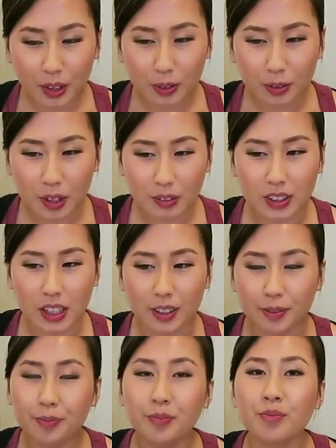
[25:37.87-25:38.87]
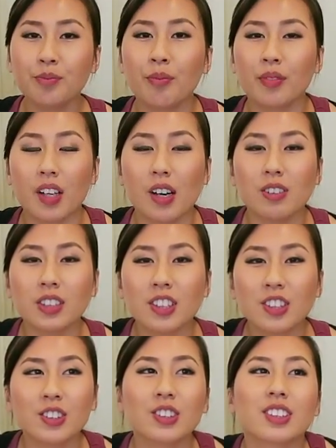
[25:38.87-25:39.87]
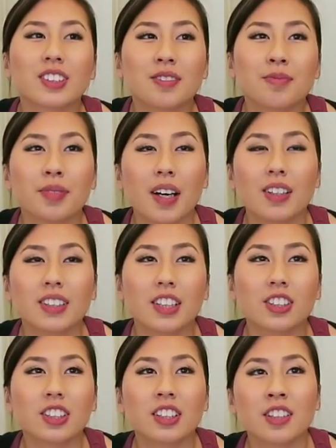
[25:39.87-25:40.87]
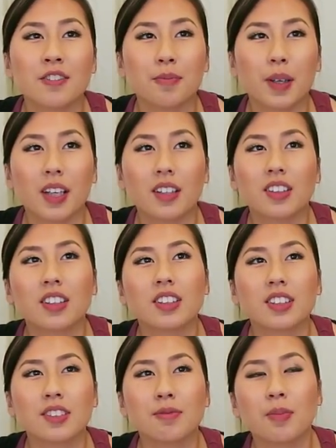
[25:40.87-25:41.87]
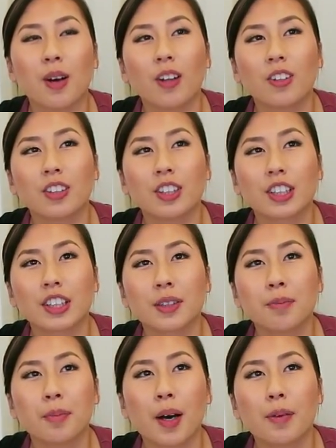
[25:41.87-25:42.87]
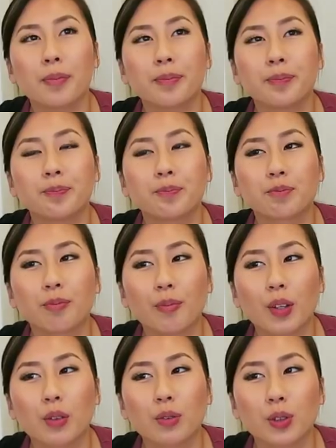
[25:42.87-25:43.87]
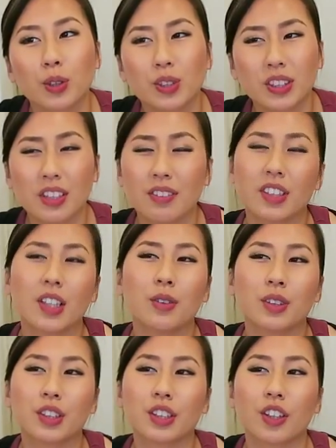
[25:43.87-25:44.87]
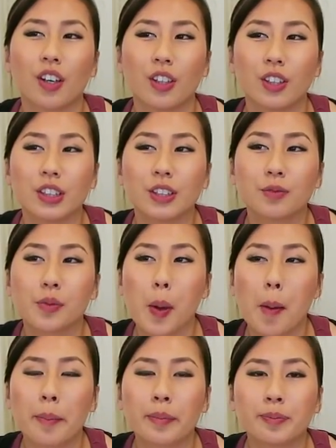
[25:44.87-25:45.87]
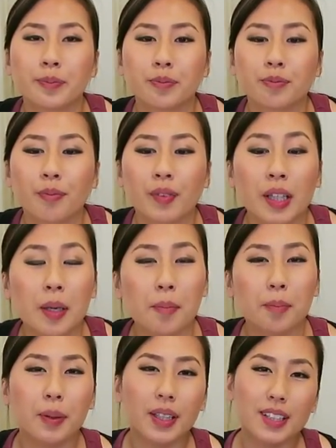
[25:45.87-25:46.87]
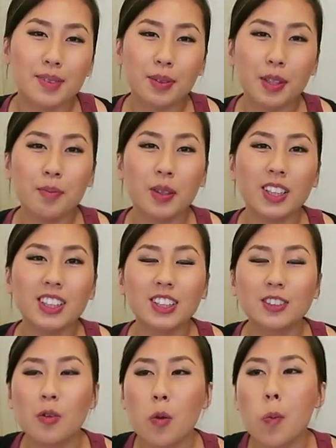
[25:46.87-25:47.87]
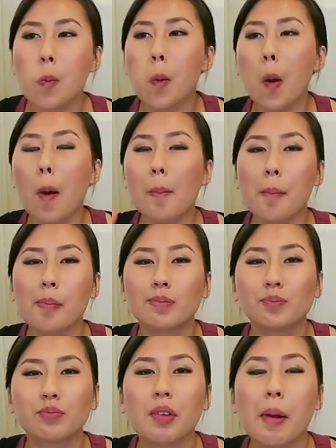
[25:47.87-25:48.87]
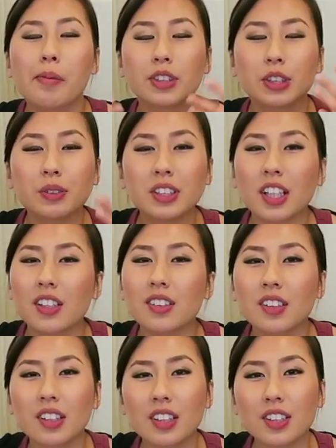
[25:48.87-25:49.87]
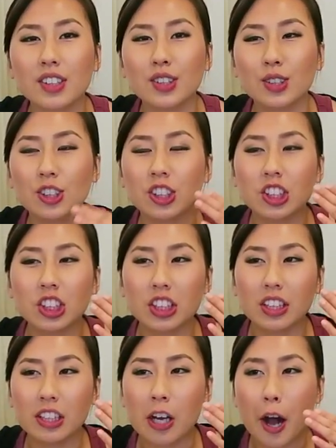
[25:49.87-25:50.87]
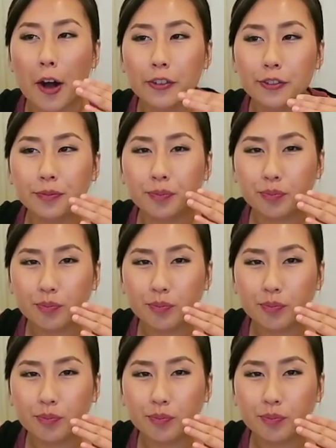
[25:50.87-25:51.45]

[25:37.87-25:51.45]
oh, that was loud. I was actually gonna make the smaller kimbap rolls. I forgot what they're called, but it's pretty much you would cut the sushi sheet in half,